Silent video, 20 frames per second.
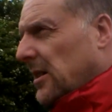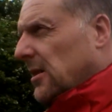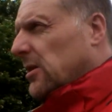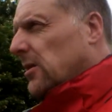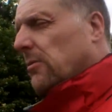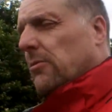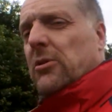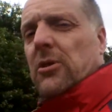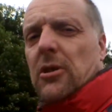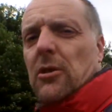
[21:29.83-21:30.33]

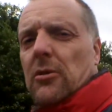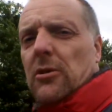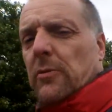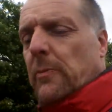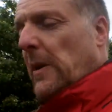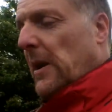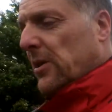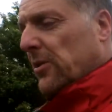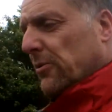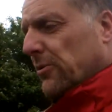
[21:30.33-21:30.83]
She was too
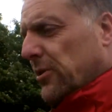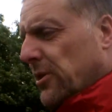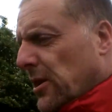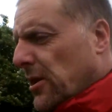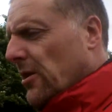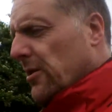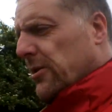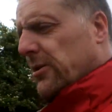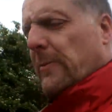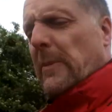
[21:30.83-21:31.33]
special. She
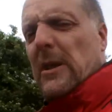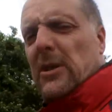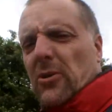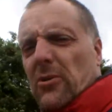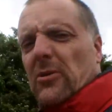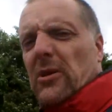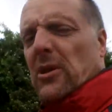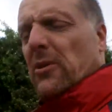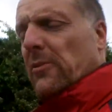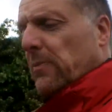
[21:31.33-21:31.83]
got a
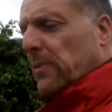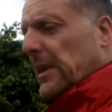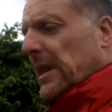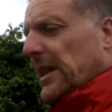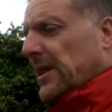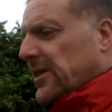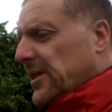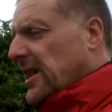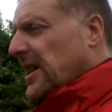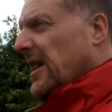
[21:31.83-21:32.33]
special little
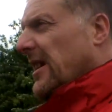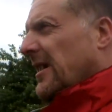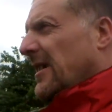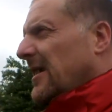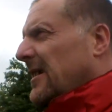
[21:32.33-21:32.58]
place here,